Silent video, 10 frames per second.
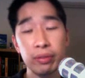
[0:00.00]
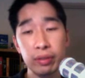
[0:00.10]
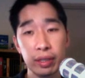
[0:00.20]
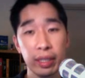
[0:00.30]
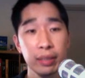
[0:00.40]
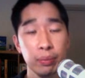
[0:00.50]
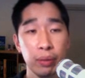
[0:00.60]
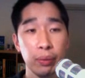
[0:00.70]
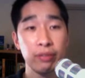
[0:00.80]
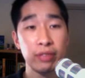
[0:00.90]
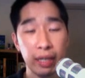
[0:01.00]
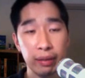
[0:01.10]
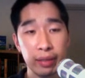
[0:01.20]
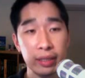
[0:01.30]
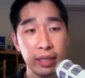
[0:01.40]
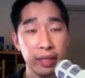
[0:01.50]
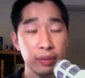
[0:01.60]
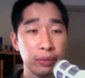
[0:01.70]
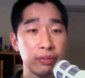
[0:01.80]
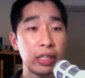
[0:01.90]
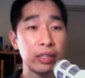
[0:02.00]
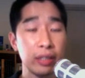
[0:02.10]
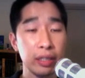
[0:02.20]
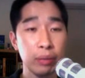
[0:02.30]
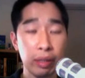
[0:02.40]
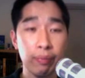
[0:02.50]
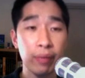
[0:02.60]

So that's what we've done, is that we've chosen this one.